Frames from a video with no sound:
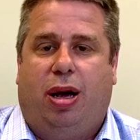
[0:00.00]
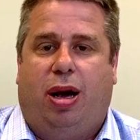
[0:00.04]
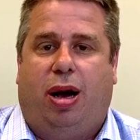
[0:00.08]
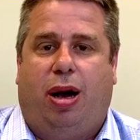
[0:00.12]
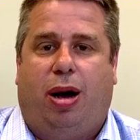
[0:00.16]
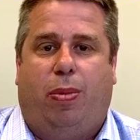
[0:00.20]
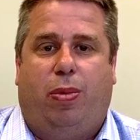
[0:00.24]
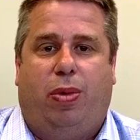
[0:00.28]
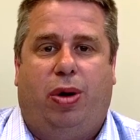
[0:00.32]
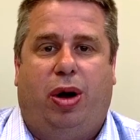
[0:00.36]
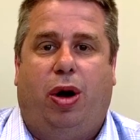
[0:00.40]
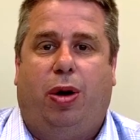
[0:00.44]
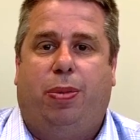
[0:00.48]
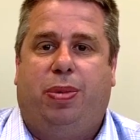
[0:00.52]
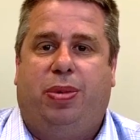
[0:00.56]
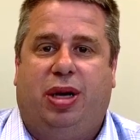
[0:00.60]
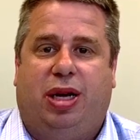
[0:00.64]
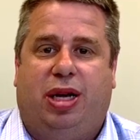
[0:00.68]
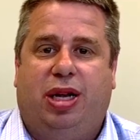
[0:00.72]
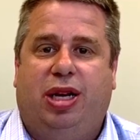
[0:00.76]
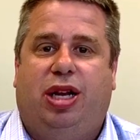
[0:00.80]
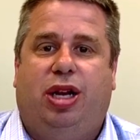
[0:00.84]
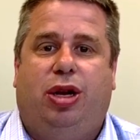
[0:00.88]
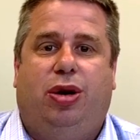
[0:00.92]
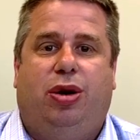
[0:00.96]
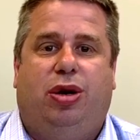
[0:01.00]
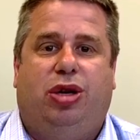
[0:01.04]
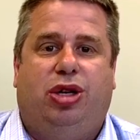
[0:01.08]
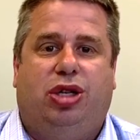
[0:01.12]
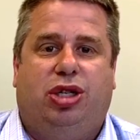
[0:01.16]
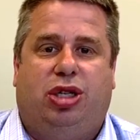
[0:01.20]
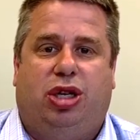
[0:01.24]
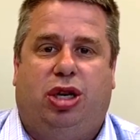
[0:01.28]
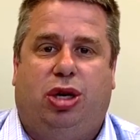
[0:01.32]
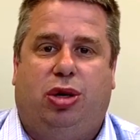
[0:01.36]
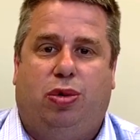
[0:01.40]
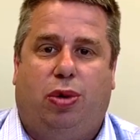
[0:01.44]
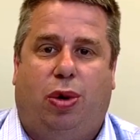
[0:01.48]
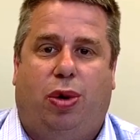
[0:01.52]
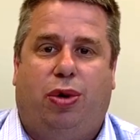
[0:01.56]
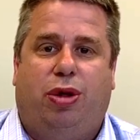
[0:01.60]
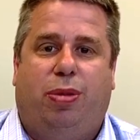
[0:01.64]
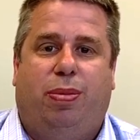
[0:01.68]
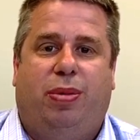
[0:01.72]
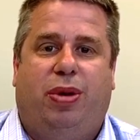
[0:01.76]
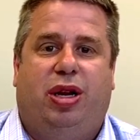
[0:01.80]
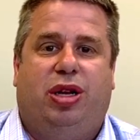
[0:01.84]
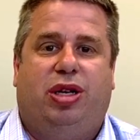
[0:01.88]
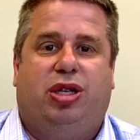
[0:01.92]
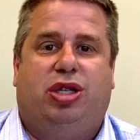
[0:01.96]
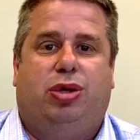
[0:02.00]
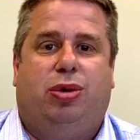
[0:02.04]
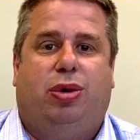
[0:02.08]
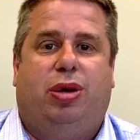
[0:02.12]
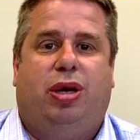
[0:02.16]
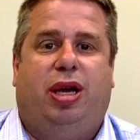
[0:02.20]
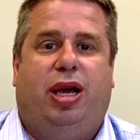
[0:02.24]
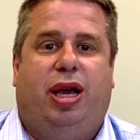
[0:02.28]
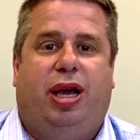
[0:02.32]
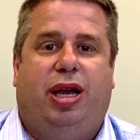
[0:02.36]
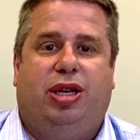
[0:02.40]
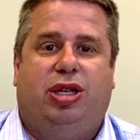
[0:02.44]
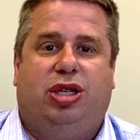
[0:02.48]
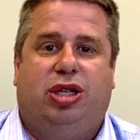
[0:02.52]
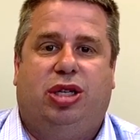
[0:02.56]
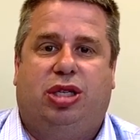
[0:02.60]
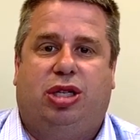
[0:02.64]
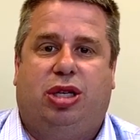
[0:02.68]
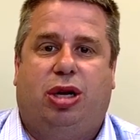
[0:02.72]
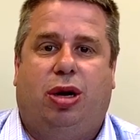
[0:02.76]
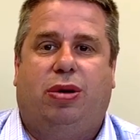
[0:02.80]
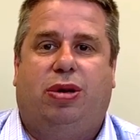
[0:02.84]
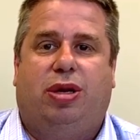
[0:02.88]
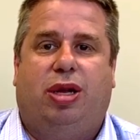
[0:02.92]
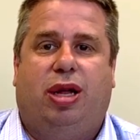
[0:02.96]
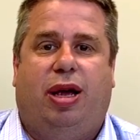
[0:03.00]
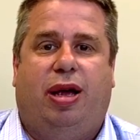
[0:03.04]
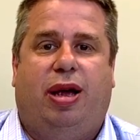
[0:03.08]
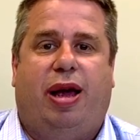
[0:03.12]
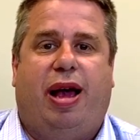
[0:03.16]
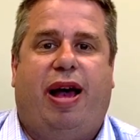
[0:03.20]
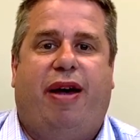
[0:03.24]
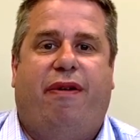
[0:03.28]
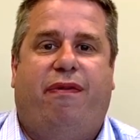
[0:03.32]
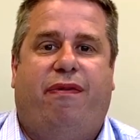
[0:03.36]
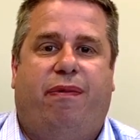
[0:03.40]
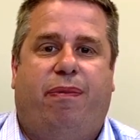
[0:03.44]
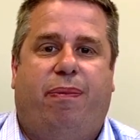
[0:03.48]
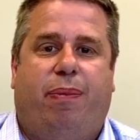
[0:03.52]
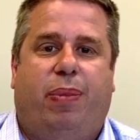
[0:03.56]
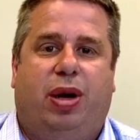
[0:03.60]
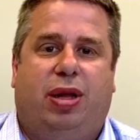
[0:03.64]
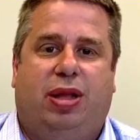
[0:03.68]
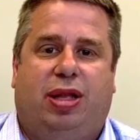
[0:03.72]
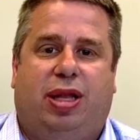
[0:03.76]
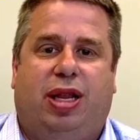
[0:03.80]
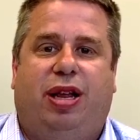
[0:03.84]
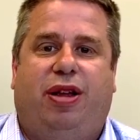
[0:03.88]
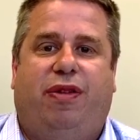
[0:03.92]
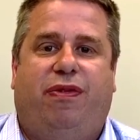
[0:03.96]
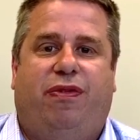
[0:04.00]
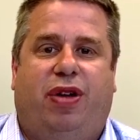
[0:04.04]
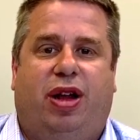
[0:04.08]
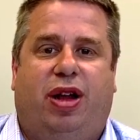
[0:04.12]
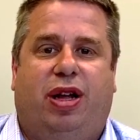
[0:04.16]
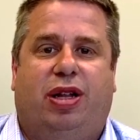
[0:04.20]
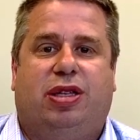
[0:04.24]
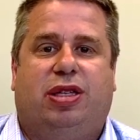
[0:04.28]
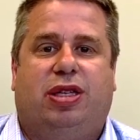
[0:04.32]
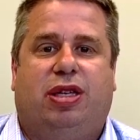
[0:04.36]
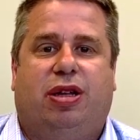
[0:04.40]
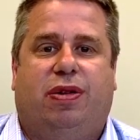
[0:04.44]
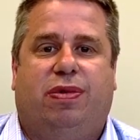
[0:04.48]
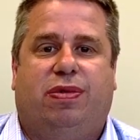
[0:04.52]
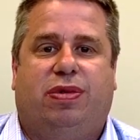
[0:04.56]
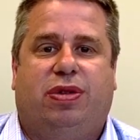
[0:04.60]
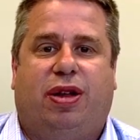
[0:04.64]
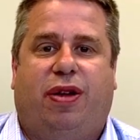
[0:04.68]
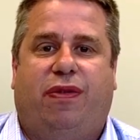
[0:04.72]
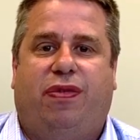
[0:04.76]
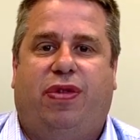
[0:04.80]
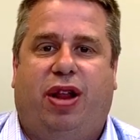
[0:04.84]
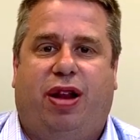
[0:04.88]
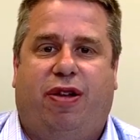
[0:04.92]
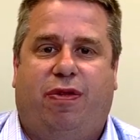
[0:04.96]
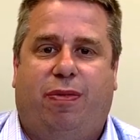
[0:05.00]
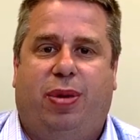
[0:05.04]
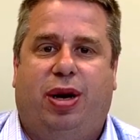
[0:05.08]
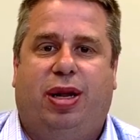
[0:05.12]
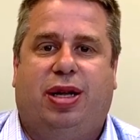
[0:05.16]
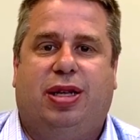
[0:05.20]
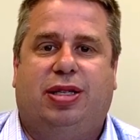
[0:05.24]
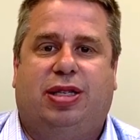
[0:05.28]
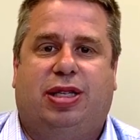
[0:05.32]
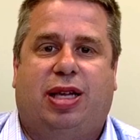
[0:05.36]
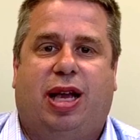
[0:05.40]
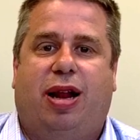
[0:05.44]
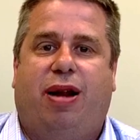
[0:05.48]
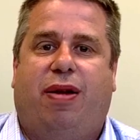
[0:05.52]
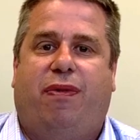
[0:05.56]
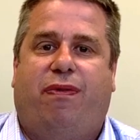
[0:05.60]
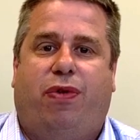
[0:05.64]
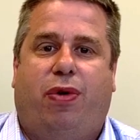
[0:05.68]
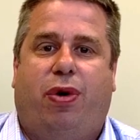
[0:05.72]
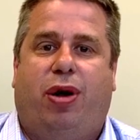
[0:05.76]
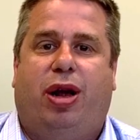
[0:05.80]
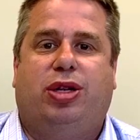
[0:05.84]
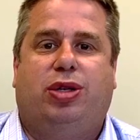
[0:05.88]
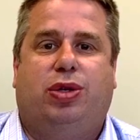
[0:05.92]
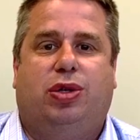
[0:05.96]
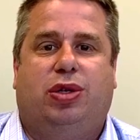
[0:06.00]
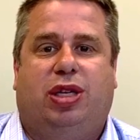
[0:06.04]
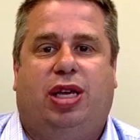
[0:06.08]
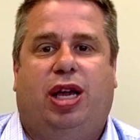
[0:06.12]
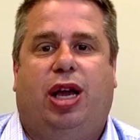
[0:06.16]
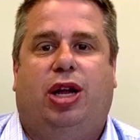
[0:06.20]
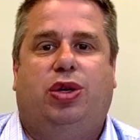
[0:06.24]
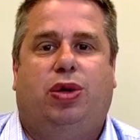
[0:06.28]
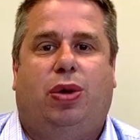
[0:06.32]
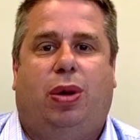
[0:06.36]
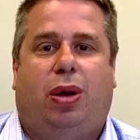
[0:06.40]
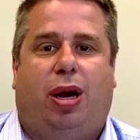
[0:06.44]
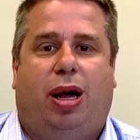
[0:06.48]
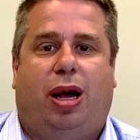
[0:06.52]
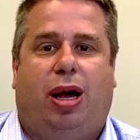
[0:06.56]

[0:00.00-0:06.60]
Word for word: um, we hope to continue just to grow the ministry and just start to have monthly events of stuff that everybody can sign up for as we schedule